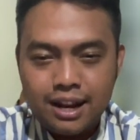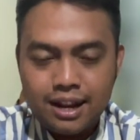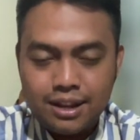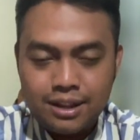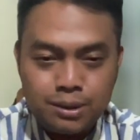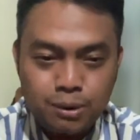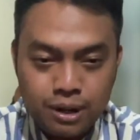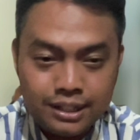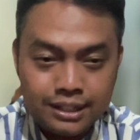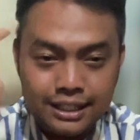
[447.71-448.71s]
you're
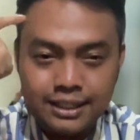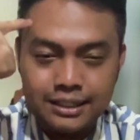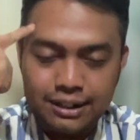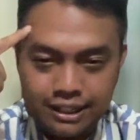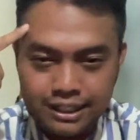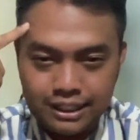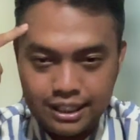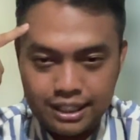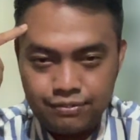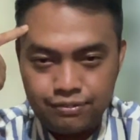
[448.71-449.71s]
gonna think directly,
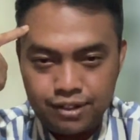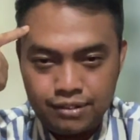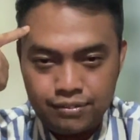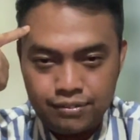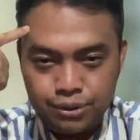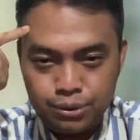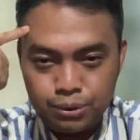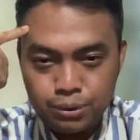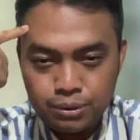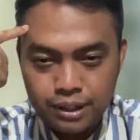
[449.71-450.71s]
if
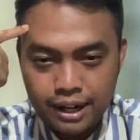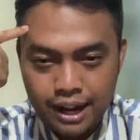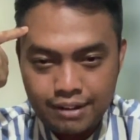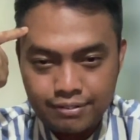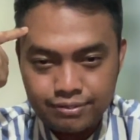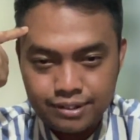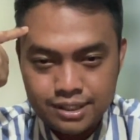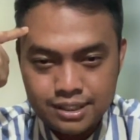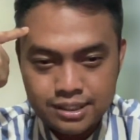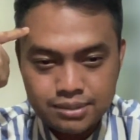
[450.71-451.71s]
you have
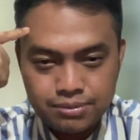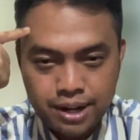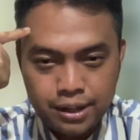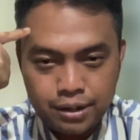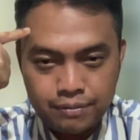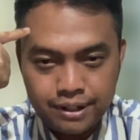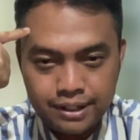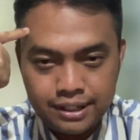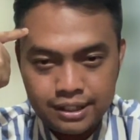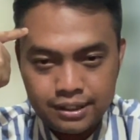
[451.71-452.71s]
this fire over
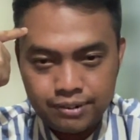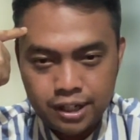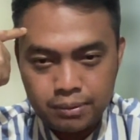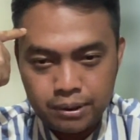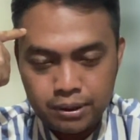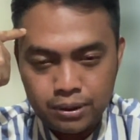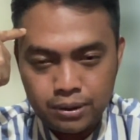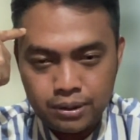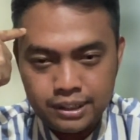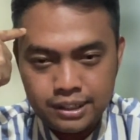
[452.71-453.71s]
here, the fire will go
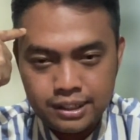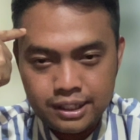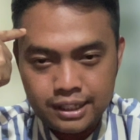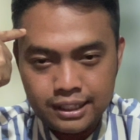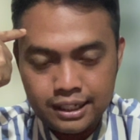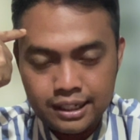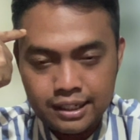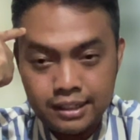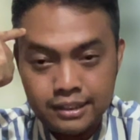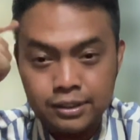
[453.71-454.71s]
in here and then
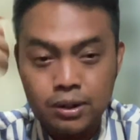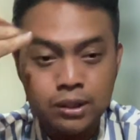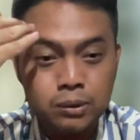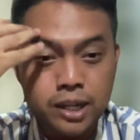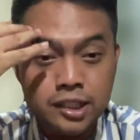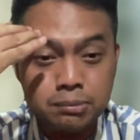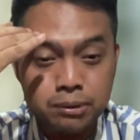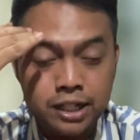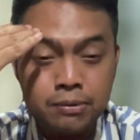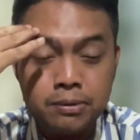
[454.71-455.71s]
it's going to
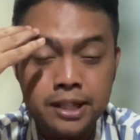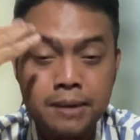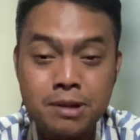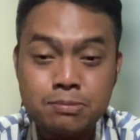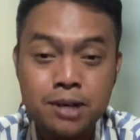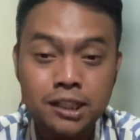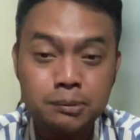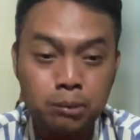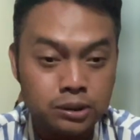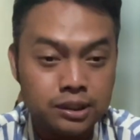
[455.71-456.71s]
explode. There must be
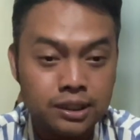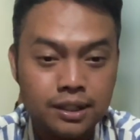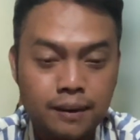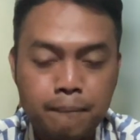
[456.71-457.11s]
explosion.